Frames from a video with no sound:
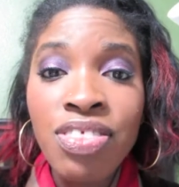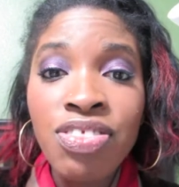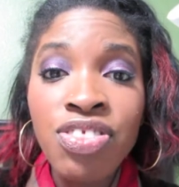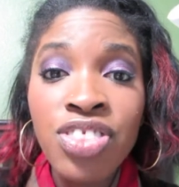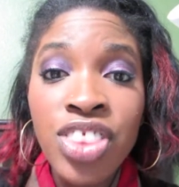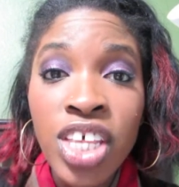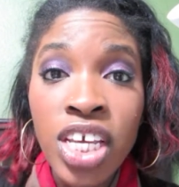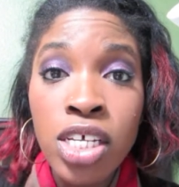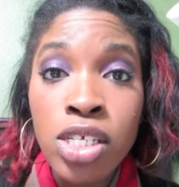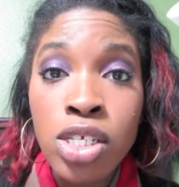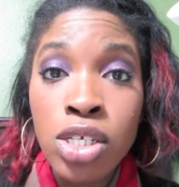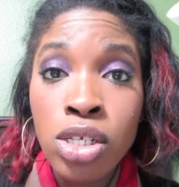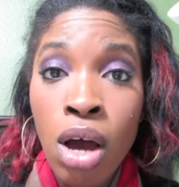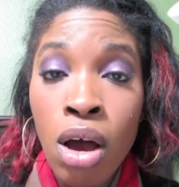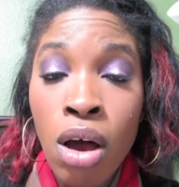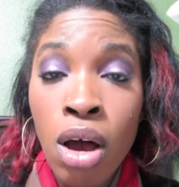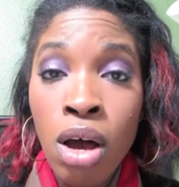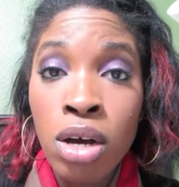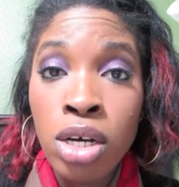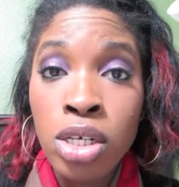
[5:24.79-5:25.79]
These
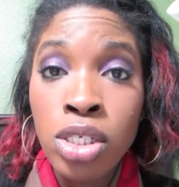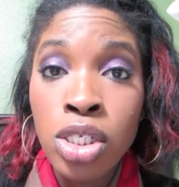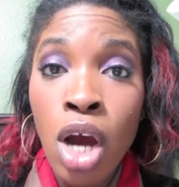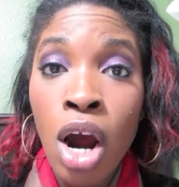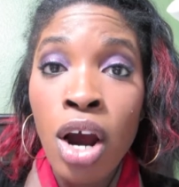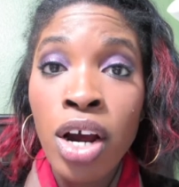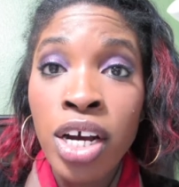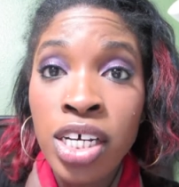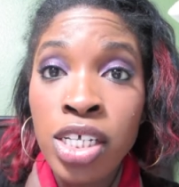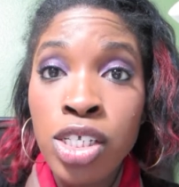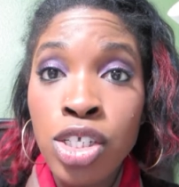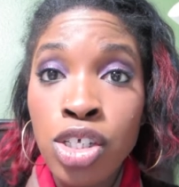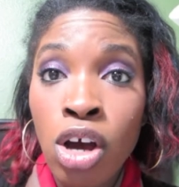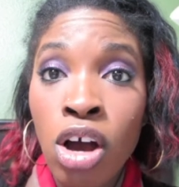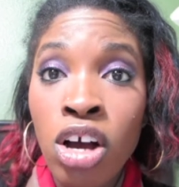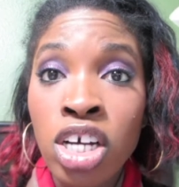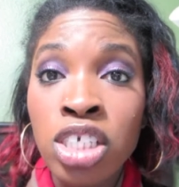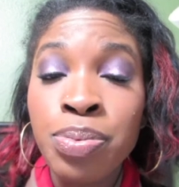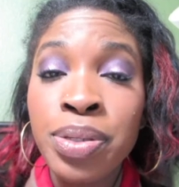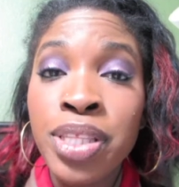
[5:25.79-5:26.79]
songs are good
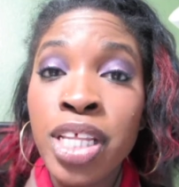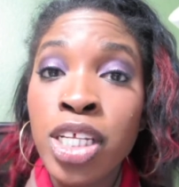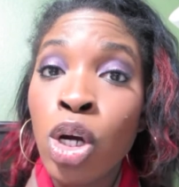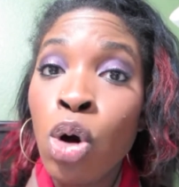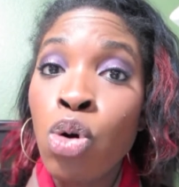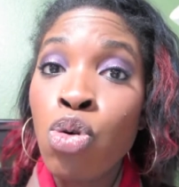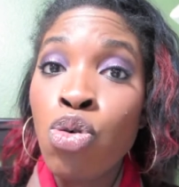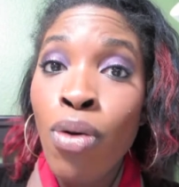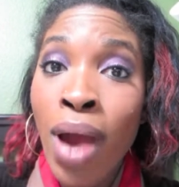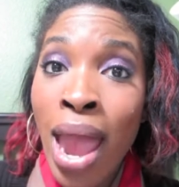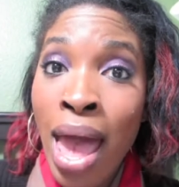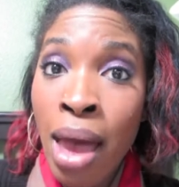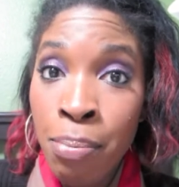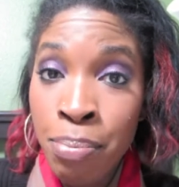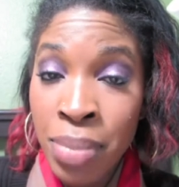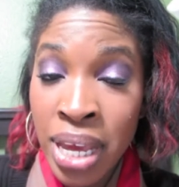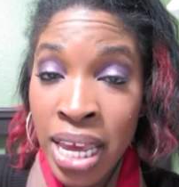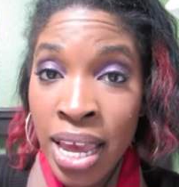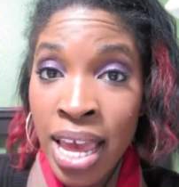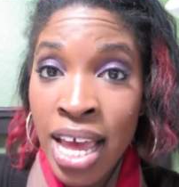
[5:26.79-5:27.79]
songs, but they don't grab
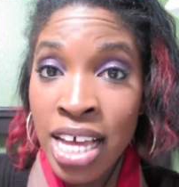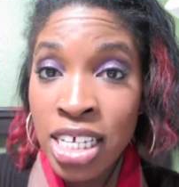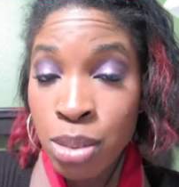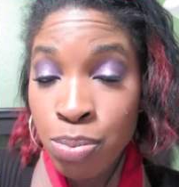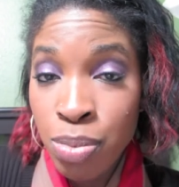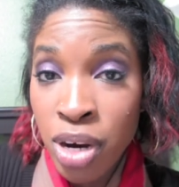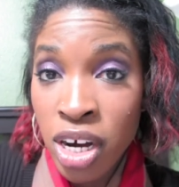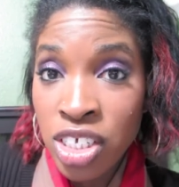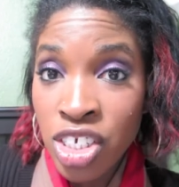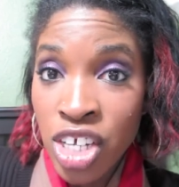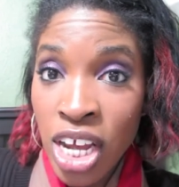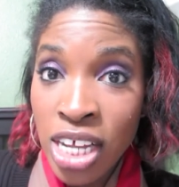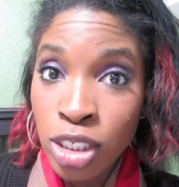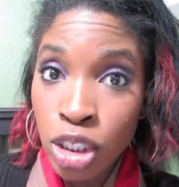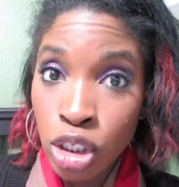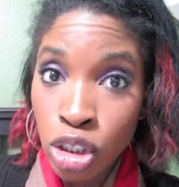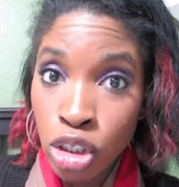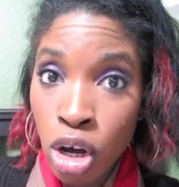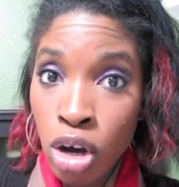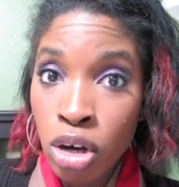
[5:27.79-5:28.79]
me as much as
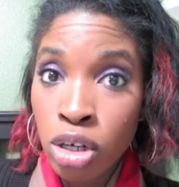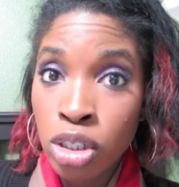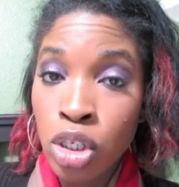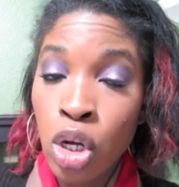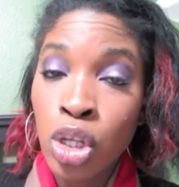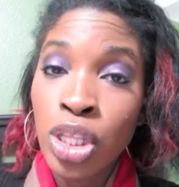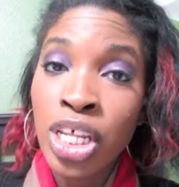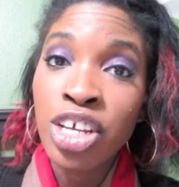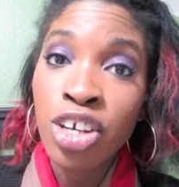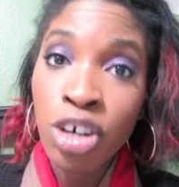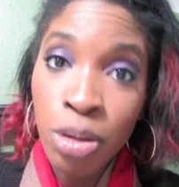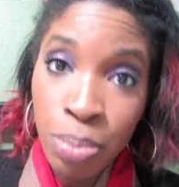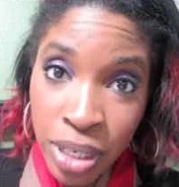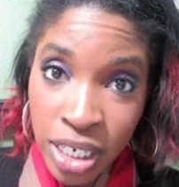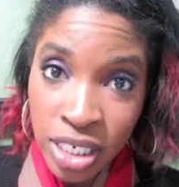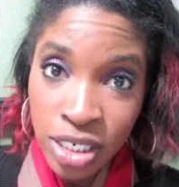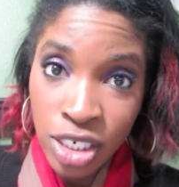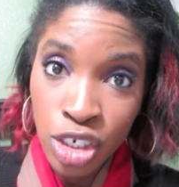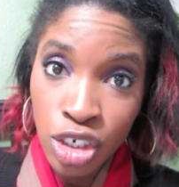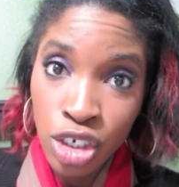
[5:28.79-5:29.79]
the songs on the
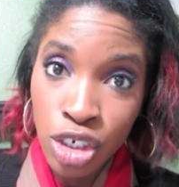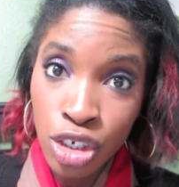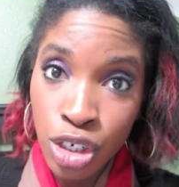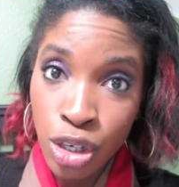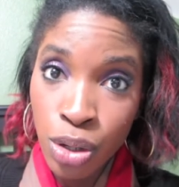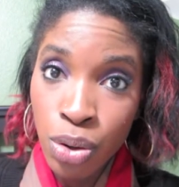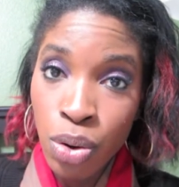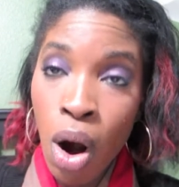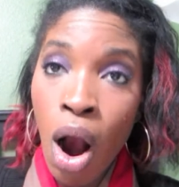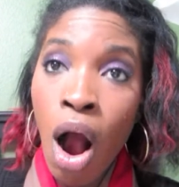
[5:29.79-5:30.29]
yearbook edition do.